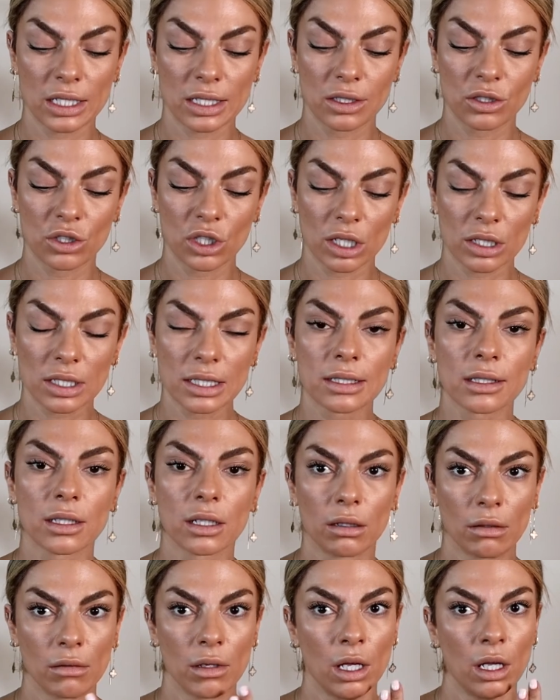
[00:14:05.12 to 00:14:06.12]
It's just
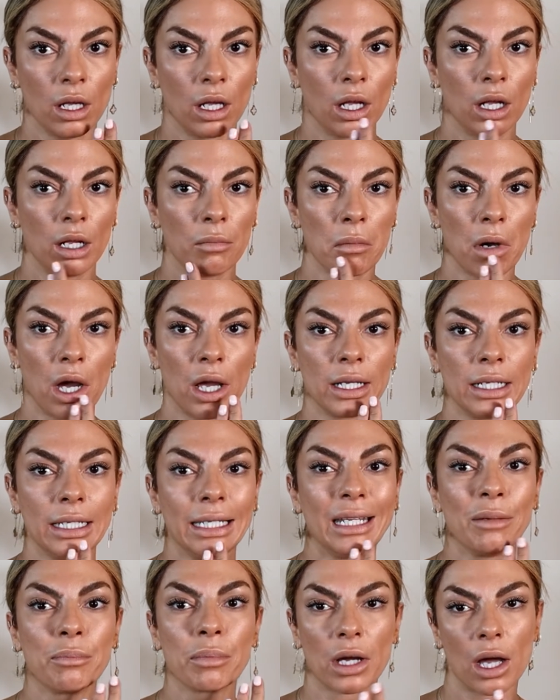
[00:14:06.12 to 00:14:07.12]
my
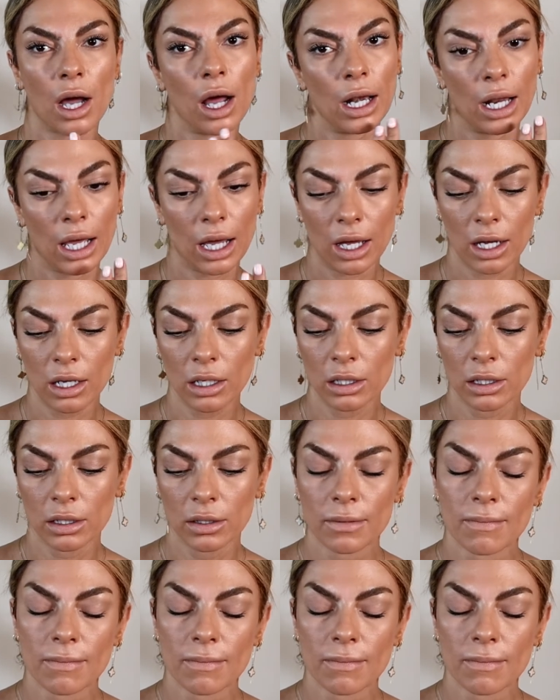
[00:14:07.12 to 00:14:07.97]
lip color,